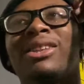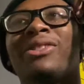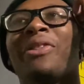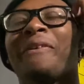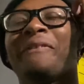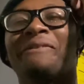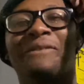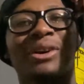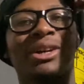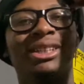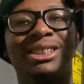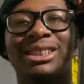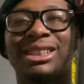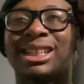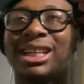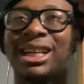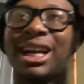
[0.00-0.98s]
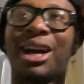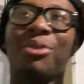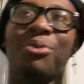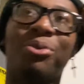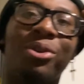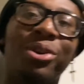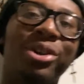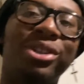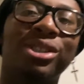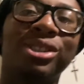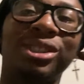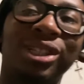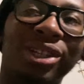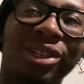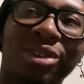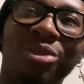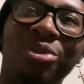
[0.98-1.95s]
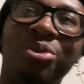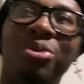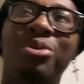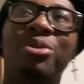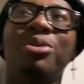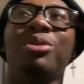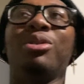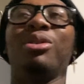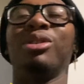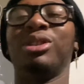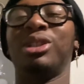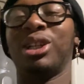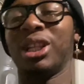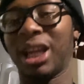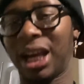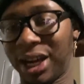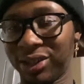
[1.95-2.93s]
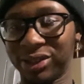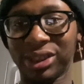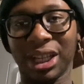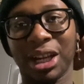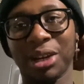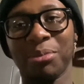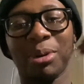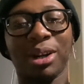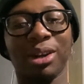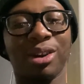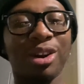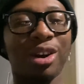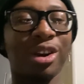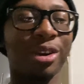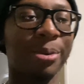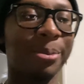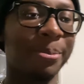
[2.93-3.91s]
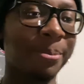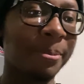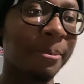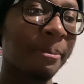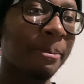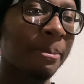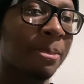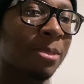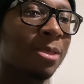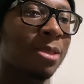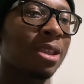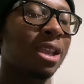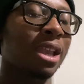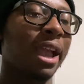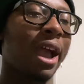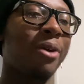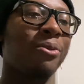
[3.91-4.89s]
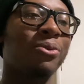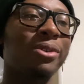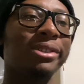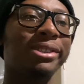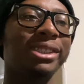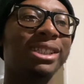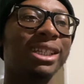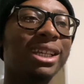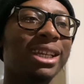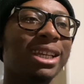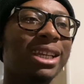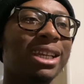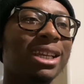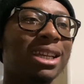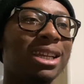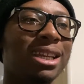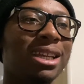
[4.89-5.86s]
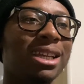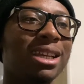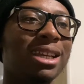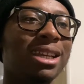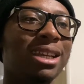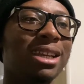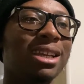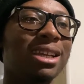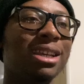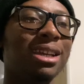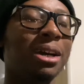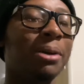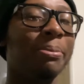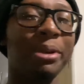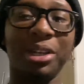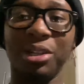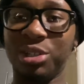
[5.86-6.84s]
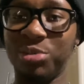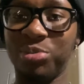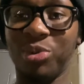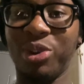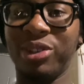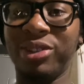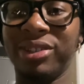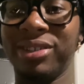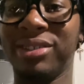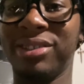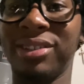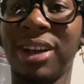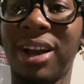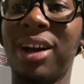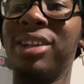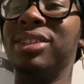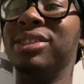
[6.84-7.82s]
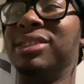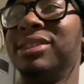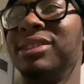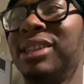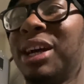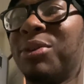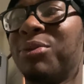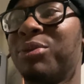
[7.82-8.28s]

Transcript: the first thing I want to do to the outside of my car, I want to get a bigger spoiler. Honestly, I